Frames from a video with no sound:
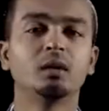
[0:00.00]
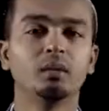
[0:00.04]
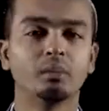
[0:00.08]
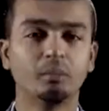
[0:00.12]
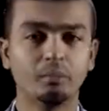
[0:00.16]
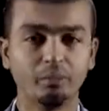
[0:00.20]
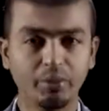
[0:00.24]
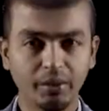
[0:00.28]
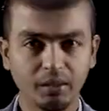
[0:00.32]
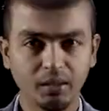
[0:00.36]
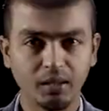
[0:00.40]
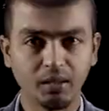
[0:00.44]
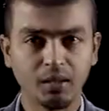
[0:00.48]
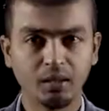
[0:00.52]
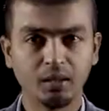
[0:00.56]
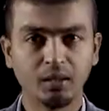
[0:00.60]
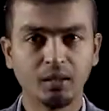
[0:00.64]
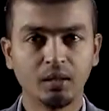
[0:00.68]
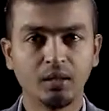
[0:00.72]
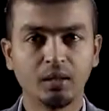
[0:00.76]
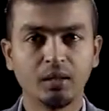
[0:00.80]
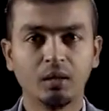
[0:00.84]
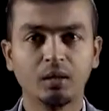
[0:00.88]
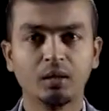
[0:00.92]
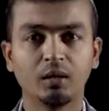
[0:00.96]
B.
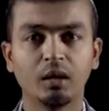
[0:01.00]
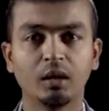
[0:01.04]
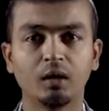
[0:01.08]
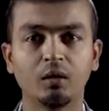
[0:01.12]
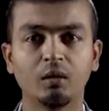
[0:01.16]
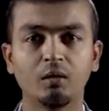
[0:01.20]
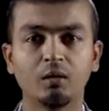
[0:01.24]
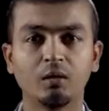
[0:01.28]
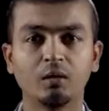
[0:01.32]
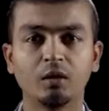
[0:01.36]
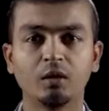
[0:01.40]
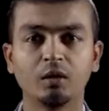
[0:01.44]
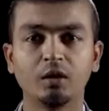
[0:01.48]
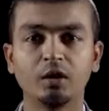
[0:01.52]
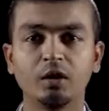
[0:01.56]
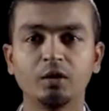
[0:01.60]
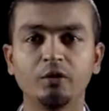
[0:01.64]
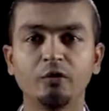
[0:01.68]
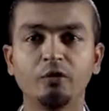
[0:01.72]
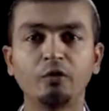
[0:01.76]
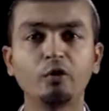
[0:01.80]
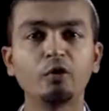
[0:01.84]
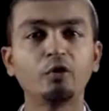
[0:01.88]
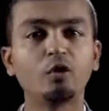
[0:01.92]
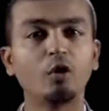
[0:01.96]
Now,
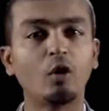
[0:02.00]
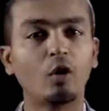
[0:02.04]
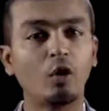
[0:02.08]
if you